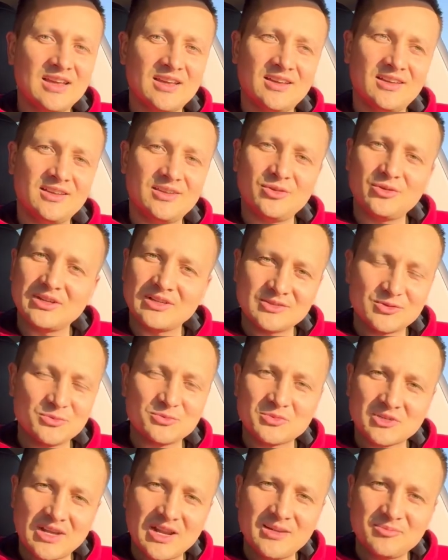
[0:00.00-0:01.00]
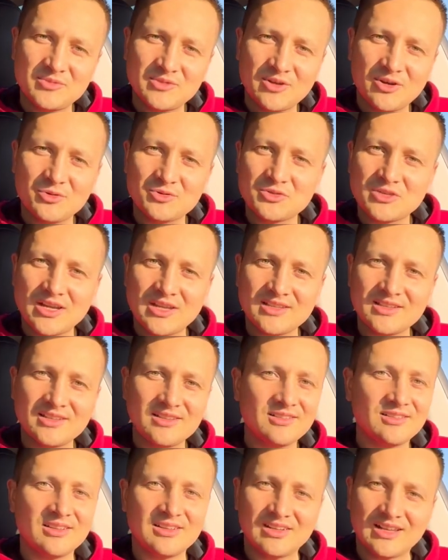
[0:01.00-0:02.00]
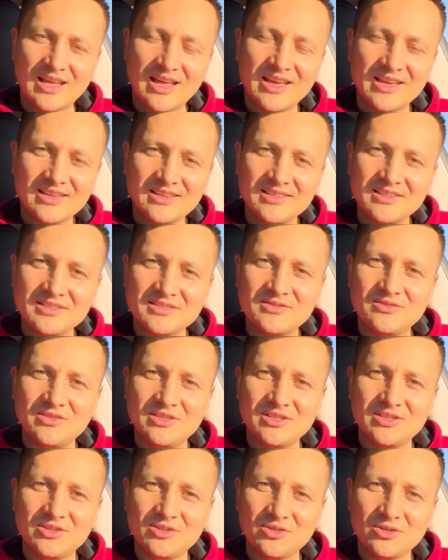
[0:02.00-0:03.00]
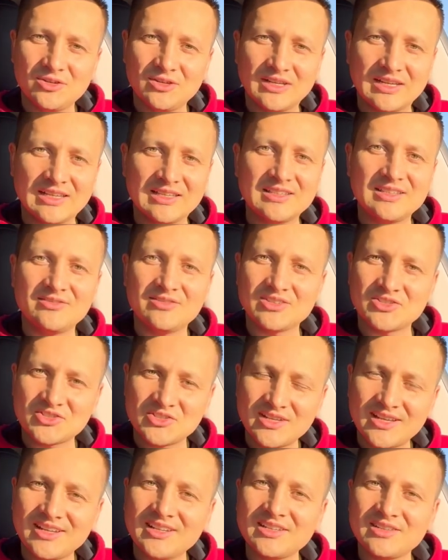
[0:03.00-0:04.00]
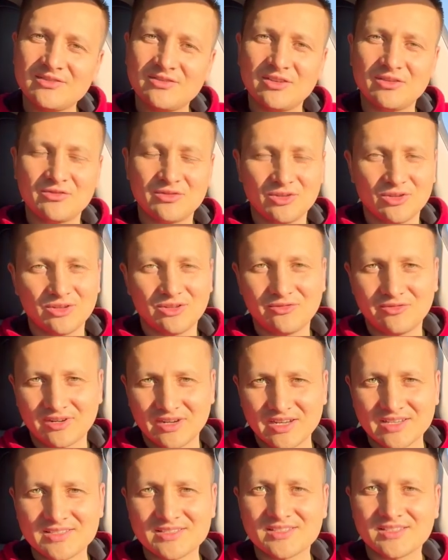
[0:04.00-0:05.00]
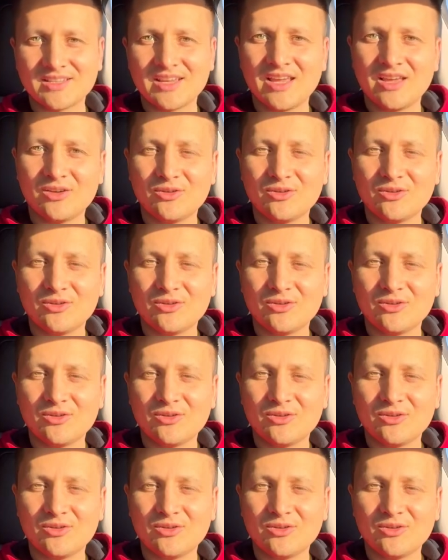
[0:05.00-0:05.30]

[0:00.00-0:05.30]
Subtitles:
you can subscribe to our channel, like this video, and even share it with your friends